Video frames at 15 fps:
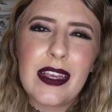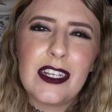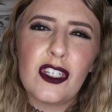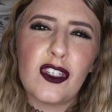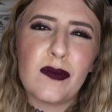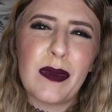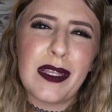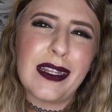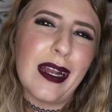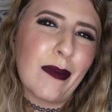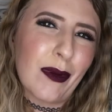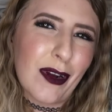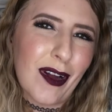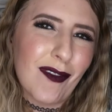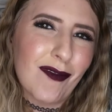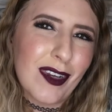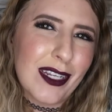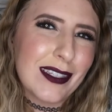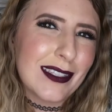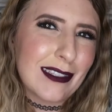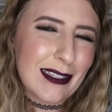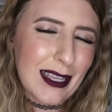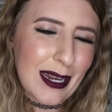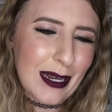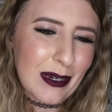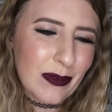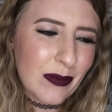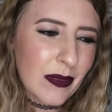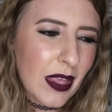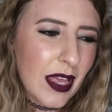she's building up her confidence, you
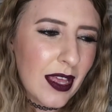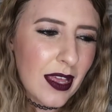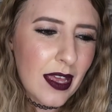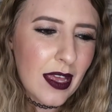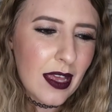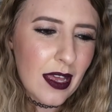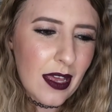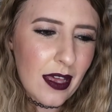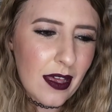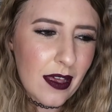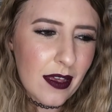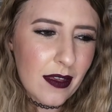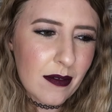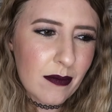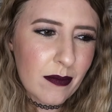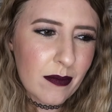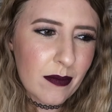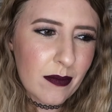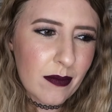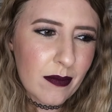know. Um,